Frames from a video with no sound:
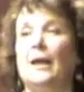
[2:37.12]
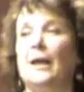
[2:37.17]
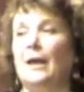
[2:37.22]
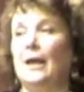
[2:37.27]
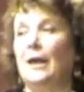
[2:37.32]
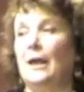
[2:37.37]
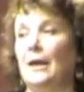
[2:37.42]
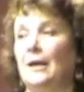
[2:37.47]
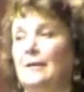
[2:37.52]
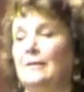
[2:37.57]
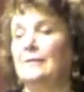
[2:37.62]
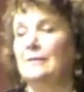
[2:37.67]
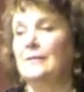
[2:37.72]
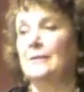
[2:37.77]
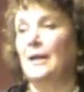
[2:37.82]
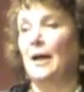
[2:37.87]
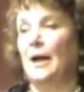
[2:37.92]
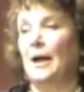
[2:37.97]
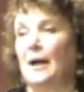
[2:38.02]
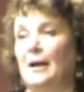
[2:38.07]
and
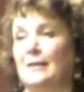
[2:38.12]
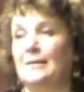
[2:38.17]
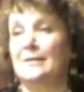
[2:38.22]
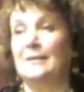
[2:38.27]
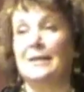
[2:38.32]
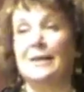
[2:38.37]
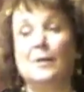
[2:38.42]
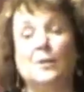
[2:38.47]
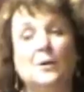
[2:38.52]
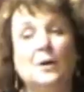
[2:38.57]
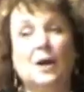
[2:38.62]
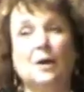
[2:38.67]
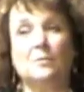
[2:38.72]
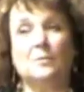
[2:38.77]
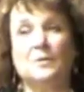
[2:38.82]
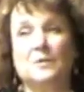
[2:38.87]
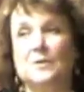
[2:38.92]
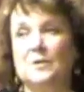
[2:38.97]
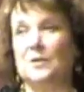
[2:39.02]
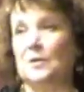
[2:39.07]
see who
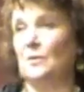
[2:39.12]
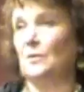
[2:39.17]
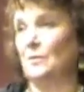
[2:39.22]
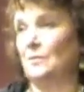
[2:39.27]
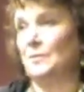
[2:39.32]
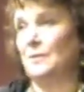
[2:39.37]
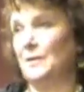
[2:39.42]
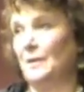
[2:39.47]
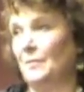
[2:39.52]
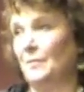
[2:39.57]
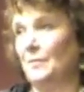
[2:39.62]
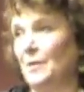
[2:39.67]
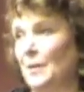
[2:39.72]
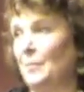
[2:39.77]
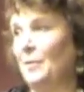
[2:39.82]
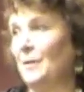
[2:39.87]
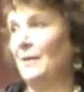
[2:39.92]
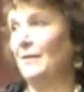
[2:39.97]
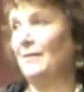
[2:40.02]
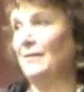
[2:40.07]
comes to you. Some
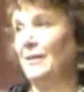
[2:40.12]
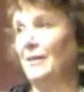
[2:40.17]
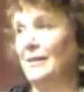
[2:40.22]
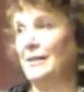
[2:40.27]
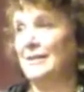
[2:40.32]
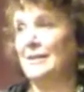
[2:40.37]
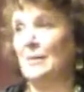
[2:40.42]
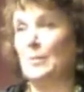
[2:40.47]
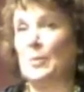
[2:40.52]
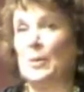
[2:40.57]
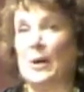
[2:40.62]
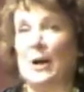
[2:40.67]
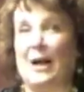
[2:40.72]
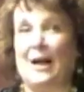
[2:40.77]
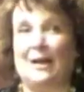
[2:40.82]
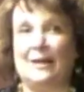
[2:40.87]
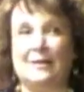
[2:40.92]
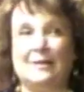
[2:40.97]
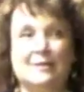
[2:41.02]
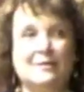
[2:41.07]
people are very
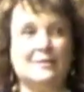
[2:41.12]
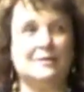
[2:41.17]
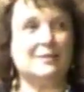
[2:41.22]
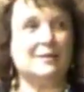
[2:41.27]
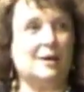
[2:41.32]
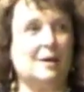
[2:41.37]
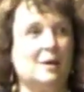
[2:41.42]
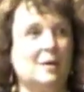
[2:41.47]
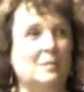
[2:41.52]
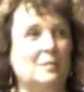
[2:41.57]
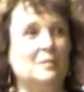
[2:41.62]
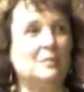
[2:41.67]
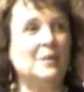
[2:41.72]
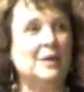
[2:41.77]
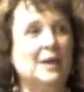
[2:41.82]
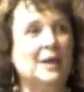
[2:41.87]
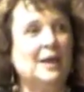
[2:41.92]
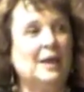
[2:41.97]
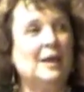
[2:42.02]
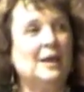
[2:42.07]
surprised.
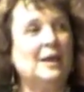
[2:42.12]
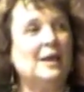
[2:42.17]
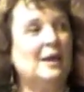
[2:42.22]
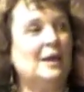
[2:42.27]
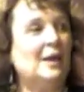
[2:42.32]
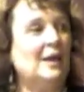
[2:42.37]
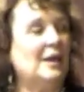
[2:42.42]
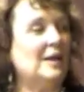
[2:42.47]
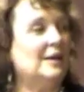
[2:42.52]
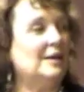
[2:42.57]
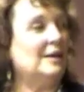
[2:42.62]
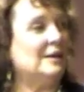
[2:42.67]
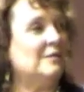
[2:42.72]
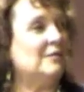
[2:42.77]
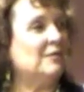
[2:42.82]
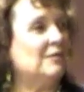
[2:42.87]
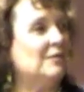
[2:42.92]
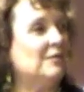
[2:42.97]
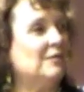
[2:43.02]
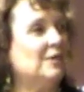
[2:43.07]
And
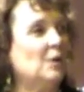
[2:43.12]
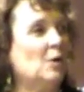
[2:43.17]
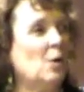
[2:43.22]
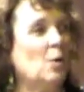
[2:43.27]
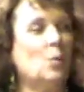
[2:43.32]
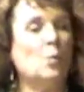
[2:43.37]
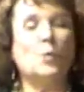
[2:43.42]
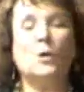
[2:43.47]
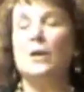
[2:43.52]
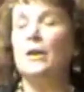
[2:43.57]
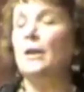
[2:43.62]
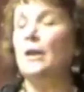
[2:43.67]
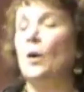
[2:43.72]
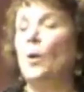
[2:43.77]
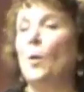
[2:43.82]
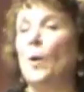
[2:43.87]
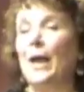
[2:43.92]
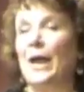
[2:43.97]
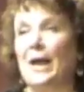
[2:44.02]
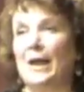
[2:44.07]
if, you know,
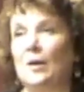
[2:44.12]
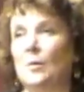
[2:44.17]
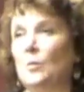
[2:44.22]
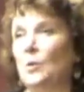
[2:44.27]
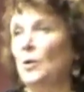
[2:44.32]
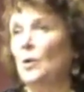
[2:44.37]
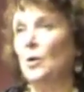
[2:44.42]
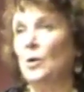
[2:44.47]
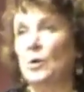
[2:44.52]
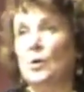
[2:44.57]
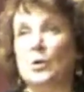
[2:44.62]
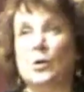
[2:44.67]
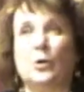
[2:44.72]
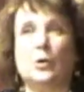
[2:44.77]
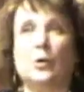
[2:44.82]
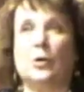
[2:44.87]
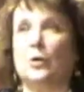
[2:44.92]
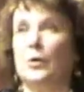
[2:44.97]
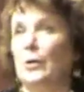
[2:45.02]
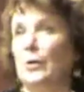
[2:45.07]
no animal
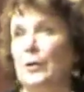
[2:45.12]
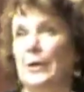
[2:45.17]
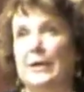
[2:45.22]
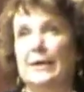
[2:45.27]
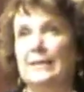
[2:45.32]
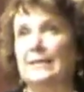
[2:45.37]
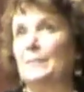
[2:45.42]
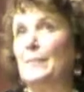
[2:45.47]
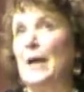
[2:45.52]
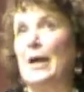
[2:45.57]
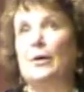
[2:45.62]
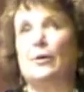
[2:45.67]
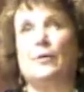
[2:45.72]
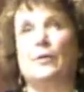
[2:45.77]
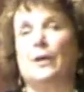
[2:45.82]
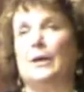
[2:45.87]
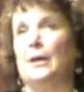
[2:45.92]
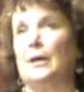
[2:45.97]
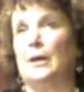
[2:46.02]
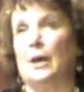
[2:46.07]
is better
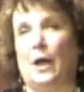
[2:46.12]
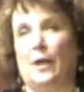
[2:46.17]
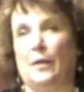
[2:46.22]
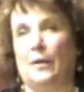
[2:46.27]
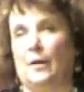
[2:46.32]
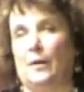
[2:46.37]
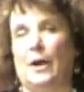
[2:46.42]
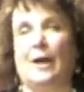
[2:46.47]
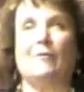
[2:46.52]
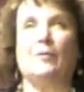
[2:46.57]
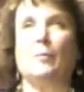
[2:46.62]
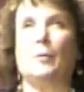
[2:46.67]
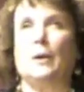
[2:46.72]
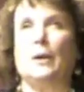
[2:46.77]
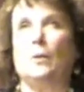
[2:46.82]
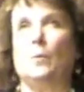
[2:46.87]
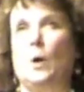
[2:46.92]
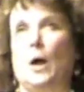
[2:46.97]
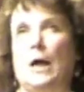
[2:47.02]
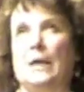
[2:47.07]
than another,
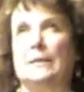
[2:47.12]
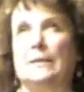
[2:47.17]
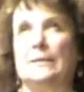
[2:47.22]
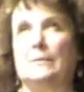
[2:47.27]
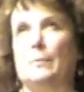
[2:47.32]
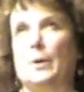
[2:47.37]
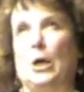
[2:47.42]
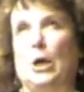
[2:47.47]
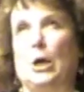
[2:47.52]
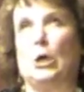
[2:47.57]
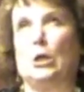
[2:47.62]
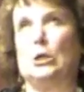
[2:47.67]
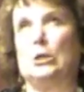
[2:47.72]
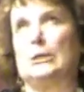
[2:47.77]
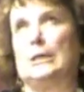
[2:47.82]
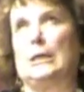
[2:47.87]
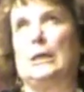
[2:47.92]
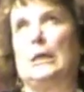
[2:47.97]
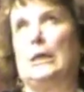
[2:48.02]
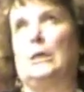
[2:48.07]
everybody wants
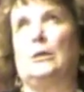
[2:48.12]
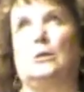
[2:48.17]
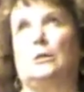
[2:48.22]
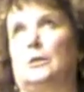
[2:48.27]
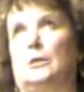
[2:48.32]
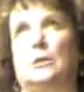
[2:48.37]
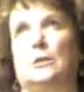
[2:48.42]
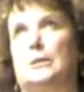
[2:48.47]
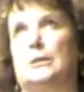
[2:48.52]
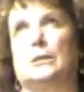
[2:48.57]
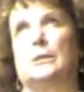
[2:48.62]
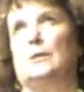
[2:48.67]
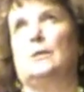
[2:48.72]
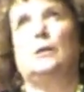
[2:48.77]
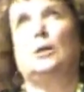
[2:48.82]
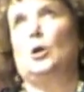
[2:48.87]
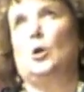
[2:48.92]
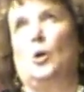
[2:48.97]
bears and eagles and, you